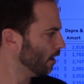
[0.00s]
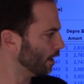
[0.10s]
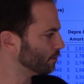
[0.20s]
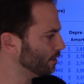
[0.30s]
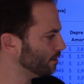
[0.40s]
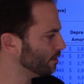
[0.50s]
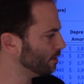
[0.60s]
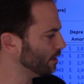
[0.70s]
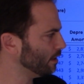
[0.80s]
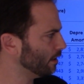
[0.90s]
All right. So this is
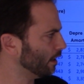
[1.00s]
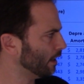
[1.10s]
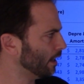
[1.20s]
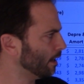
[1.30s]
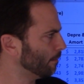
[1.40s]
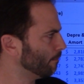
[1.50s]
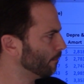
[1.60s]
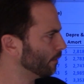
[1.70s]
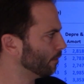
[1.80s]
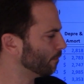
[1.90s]
the
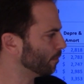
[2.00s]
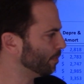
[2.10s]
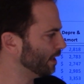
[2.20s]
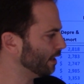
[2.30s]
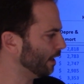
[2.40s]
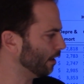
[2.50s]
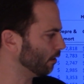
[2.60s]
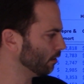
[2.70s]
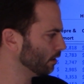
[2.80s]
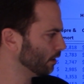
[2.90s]

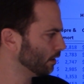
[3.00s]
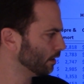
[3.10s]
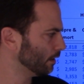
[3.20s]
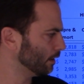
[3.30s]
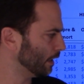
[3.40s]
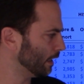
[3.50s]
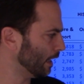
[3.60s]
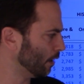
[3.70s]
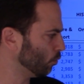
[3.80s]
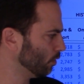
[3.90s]
P&L.
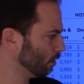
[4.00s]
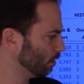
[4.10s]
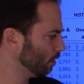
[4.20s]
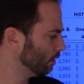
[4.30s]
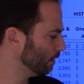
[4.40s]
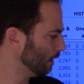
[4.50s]
I will.